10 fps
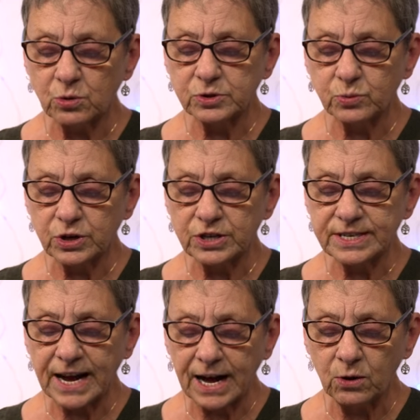those words,
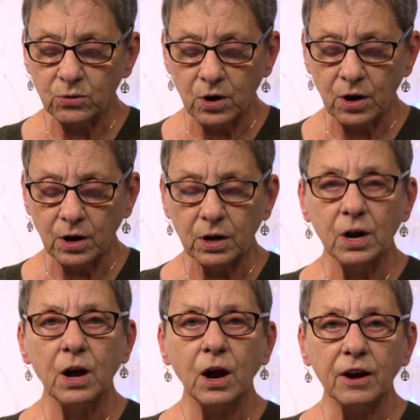"how long,"
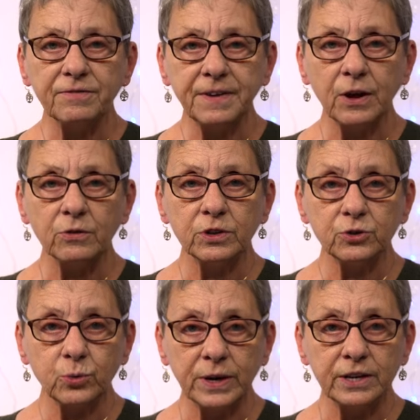are found
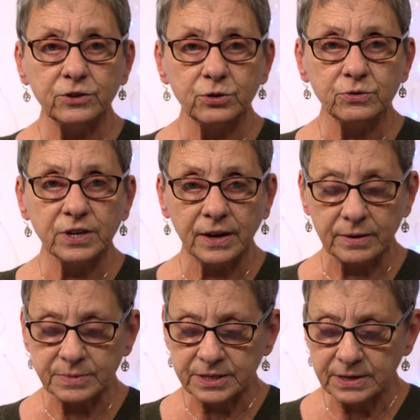22
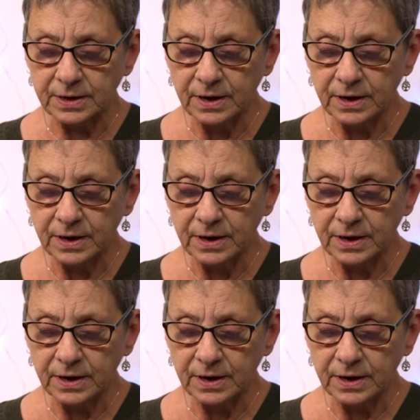times.